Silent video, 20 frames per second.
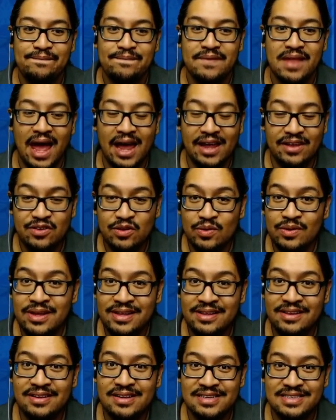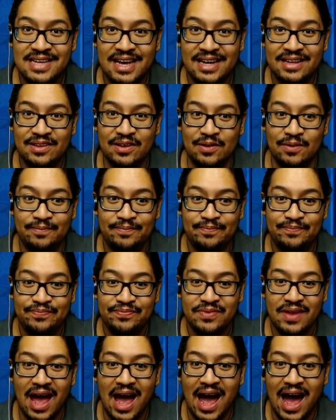I do need to decide though.
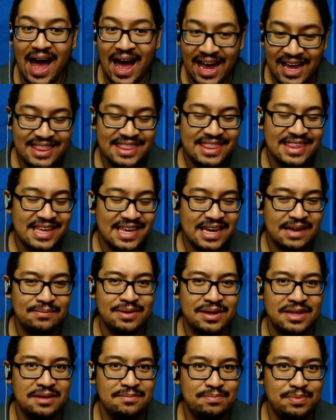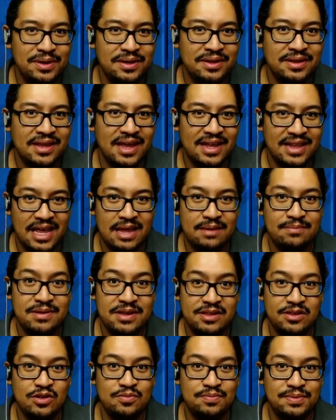I think I'm going to put an
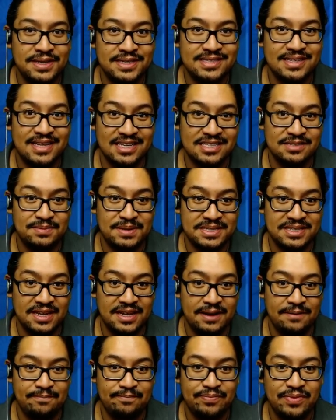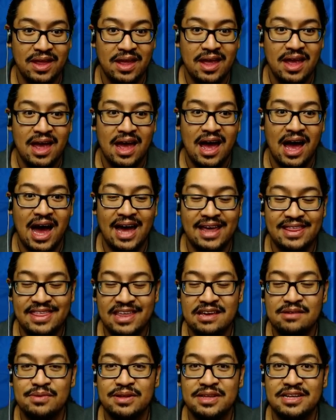AB2 plus Lux plus on him. I
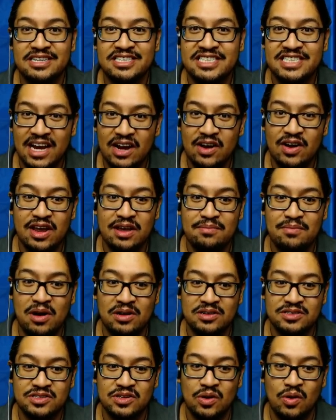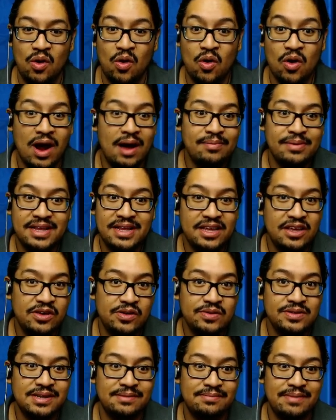think I'm going to share him also, or I'm going to
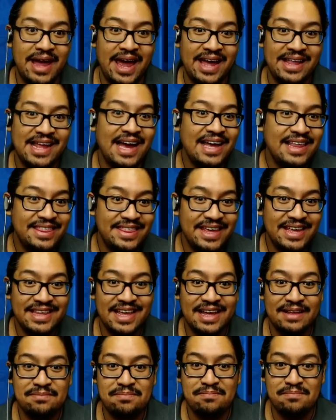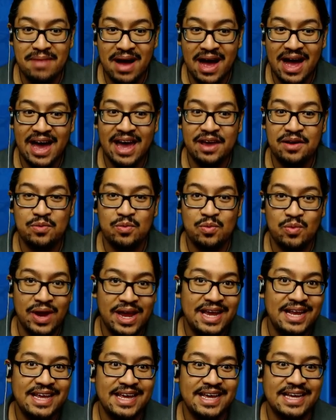use him. And I think that my
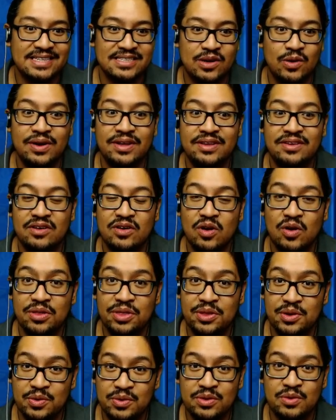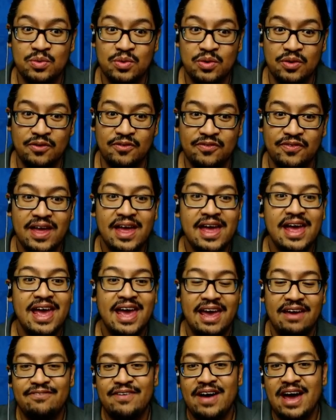rating is going to go through the roof
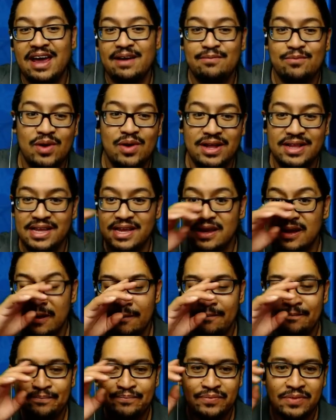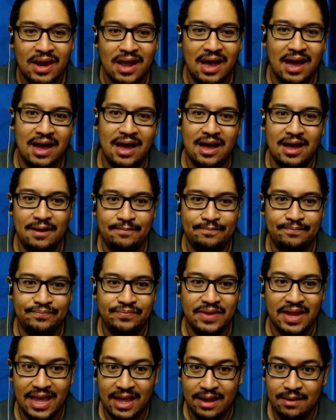if I am running um,
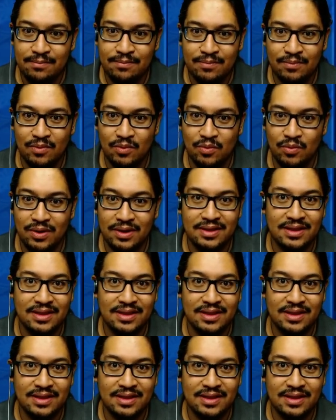him with